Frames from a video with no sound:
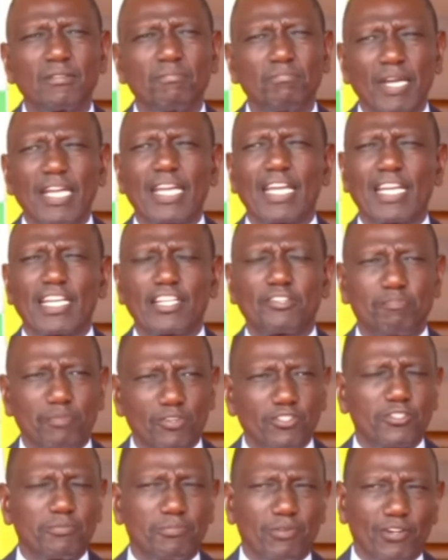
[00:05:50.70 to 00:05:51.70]
making it
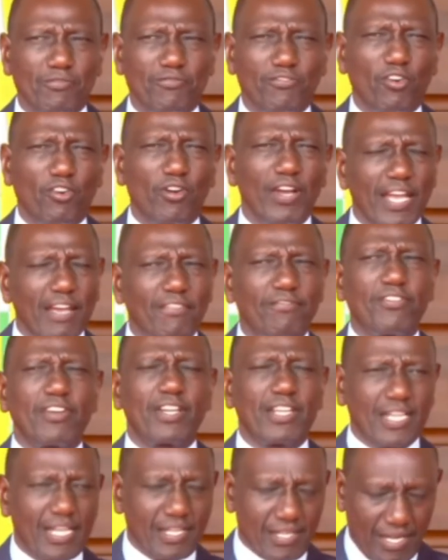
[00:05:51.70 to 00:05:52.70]
possible for every
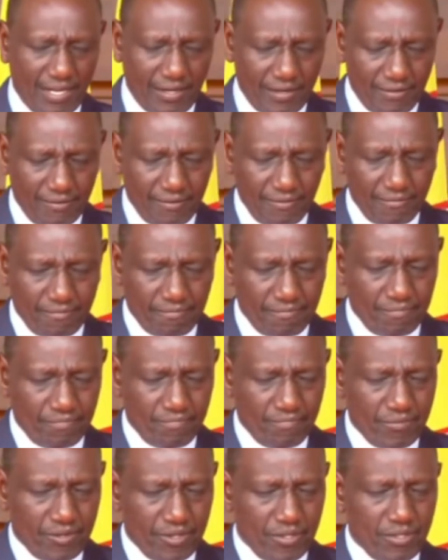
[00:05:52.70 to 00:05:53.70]
Kenyan
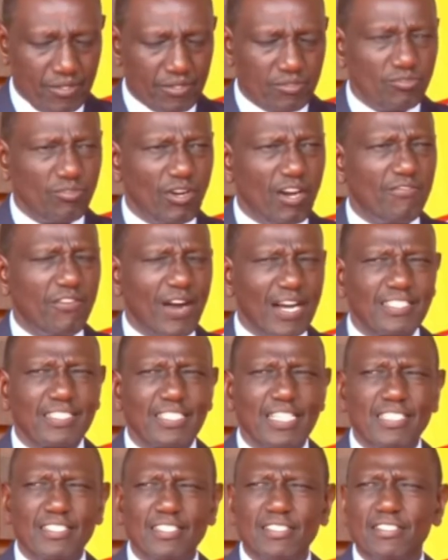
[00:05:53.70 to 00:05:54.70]
to have
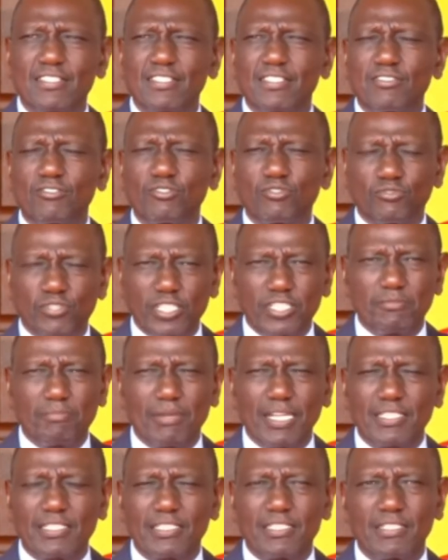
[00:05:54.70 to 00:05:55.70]
access to
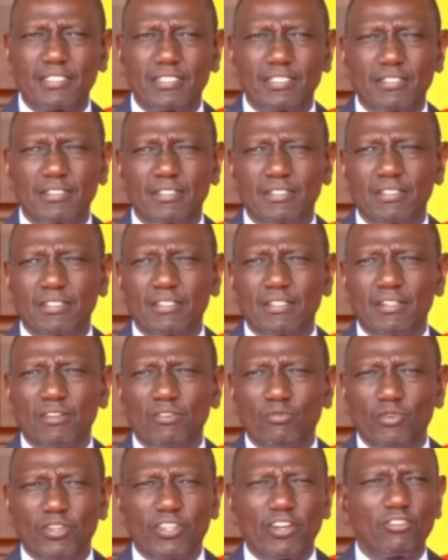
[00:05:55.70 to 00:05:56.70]
treatment
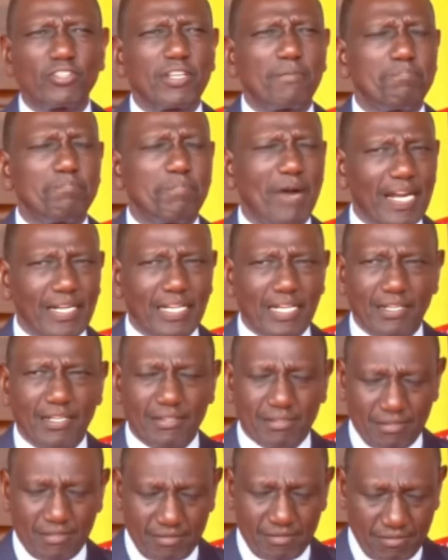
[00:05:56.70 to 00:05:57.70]
without the burden
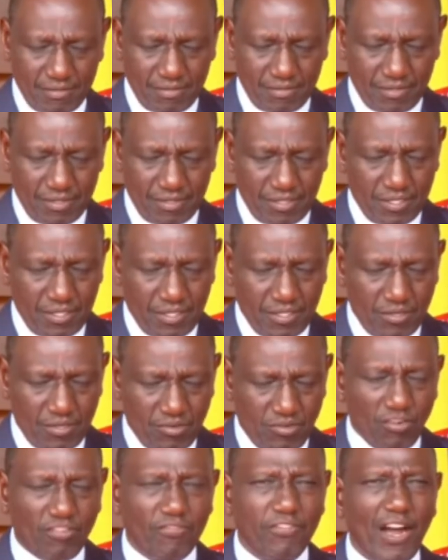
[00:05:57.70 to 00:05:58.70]

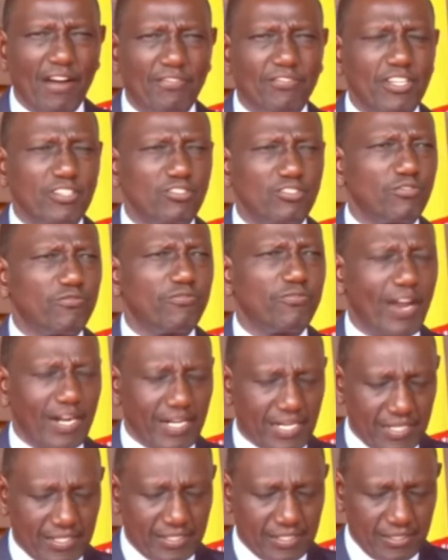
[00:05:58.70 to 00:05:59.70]
of having to
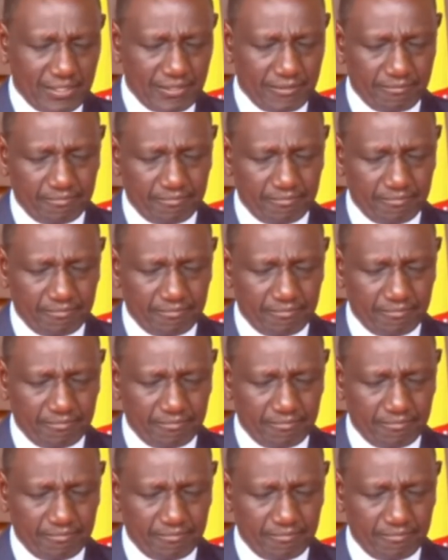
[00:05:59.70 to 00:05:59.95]
fund it.